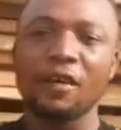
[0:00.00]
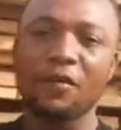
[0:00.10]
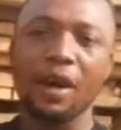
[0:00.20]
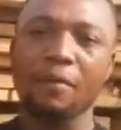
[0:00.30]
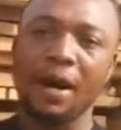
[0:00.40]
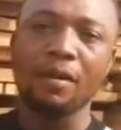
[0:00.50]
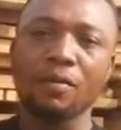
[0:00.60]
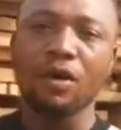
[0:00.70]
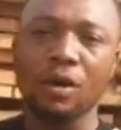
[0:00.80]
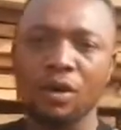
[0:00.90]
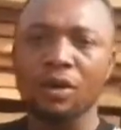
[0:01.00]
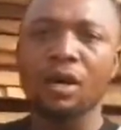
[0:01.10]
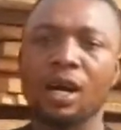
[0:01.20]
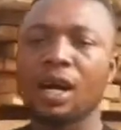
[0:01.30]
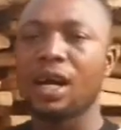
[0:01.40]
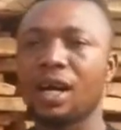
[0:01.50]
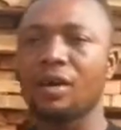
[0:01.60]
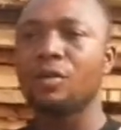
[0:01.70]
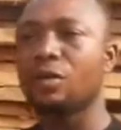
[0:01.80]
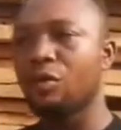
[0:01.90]
if you are buying more,
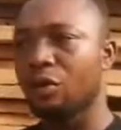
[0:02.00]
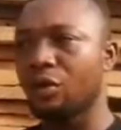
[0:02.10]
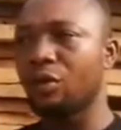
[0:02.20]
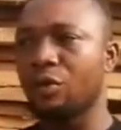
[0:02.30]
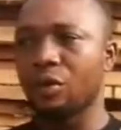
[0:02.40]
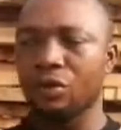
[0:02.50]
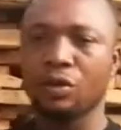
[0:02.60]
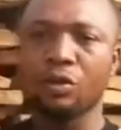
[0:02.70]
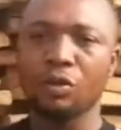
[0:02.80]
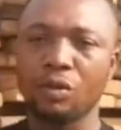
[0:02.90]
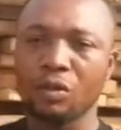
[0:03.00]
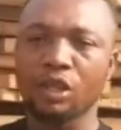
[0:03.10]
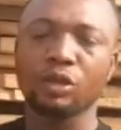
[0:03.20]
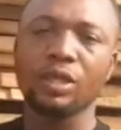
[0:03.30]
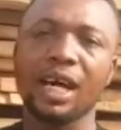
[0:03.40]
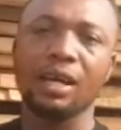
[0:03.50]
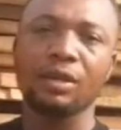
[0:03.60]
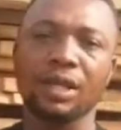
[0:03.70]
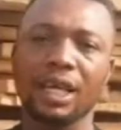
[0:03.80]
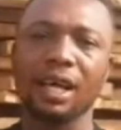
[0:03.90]
you make sure that you
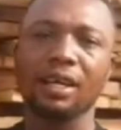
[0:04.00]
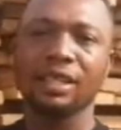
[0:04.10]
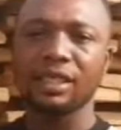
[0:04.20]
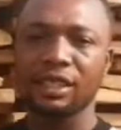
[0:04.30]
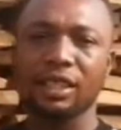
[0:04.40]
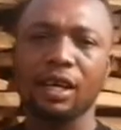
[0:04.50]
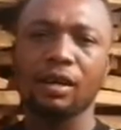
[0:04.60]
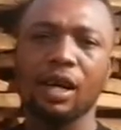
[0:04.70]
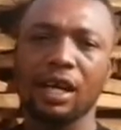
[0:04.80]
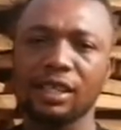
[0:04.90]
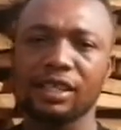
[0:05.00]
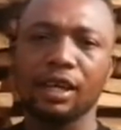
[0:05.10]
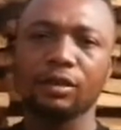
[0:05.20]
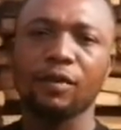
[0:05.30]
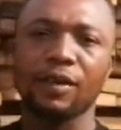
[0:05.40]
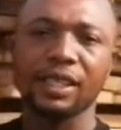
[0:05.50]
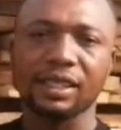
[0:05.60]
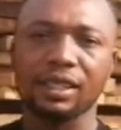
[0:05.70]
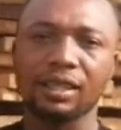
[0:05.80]
get a discount of it.